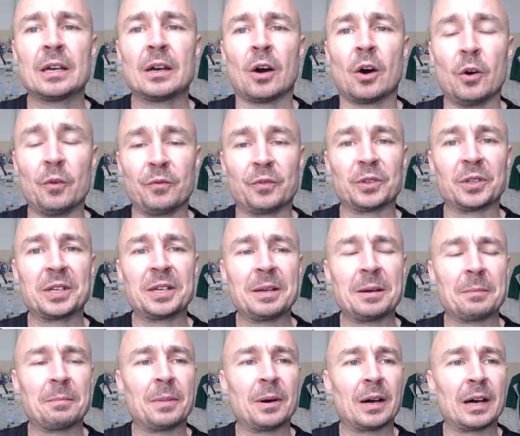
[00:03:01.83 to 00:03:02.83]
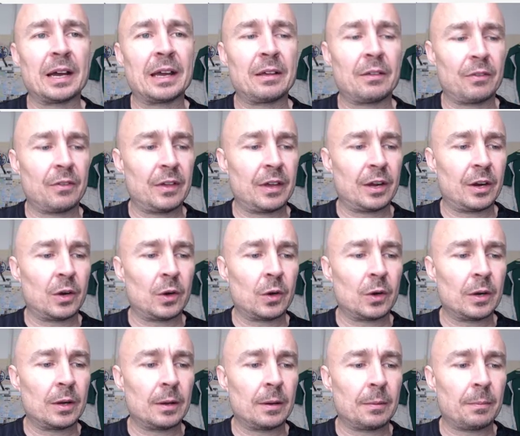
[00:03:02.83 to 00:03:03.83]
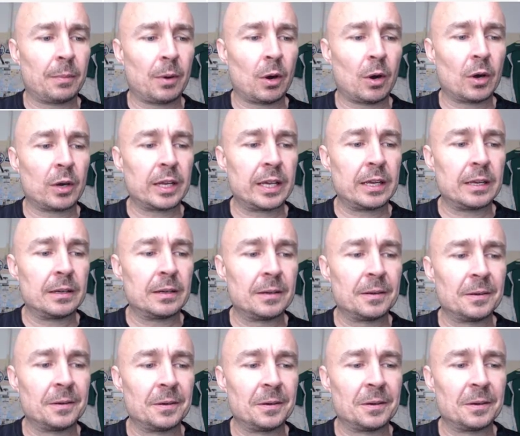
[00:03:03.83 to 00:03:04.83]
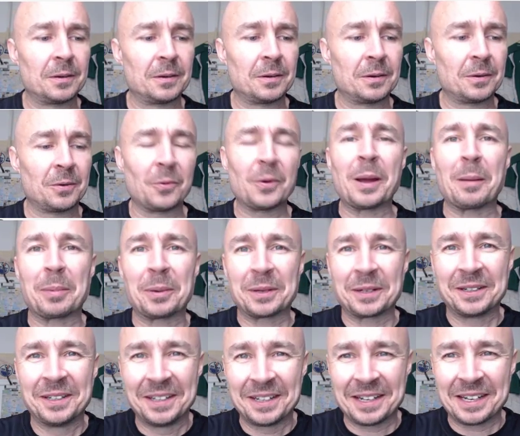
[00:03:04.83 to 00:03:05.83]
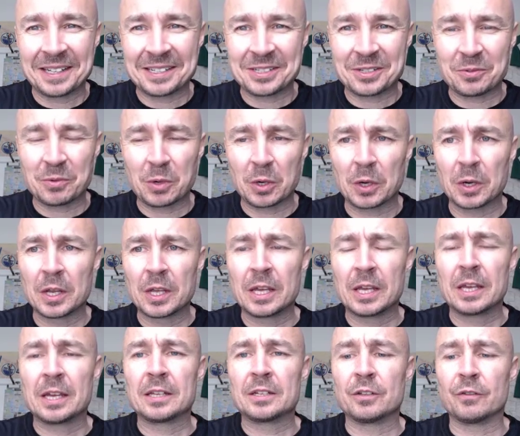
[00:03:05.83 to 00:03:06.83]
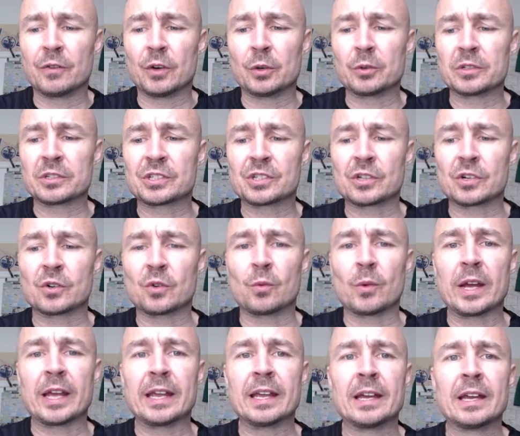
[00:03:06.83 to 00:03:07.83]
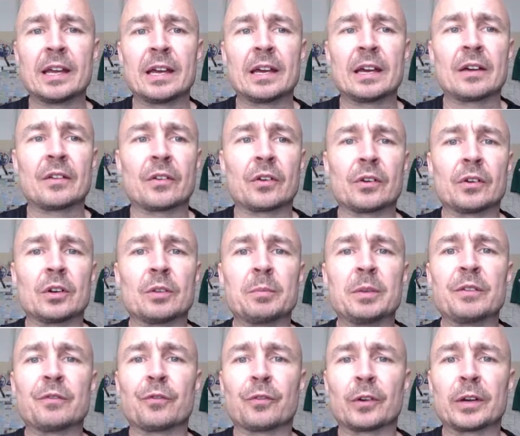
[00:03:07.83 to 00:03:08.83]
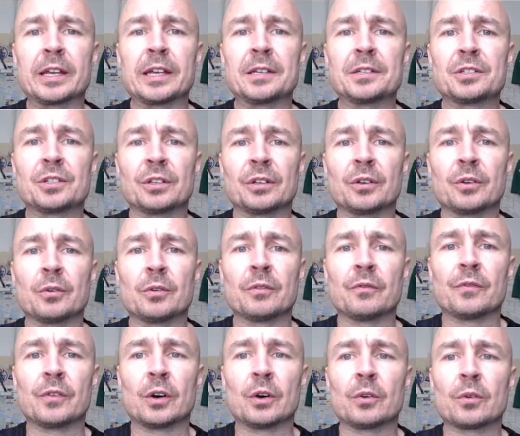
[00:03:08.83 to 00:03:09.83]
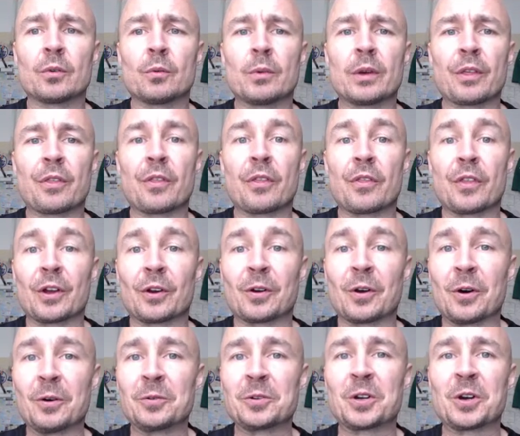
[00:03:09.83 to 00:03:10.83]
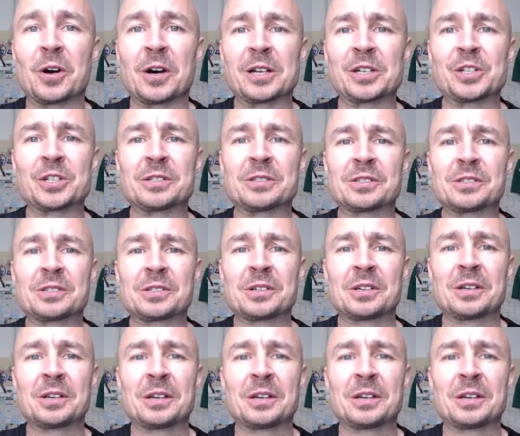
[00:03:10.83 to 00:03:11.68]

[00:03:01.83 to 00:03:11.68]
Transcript: hopefully, by their party whip, as it were, to vote a certain way. They're going to be free to vote with their own conscience